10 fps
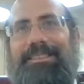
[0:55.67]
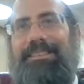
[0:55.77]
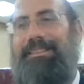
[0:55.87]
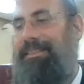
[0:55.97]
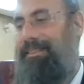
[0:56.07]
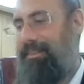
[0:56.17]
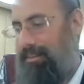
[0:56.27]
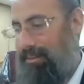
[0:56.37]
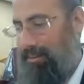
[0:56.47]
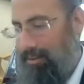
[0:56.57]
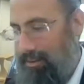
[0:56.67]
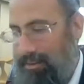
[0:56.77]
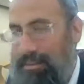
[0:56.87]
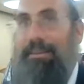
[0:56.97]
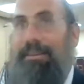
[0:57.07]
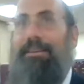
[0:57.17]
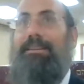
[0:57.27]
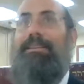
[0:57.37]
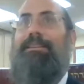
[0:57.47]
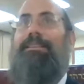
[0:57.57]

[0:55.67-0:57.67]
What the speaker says: Well, hang on. Oh, I've got some whiskey.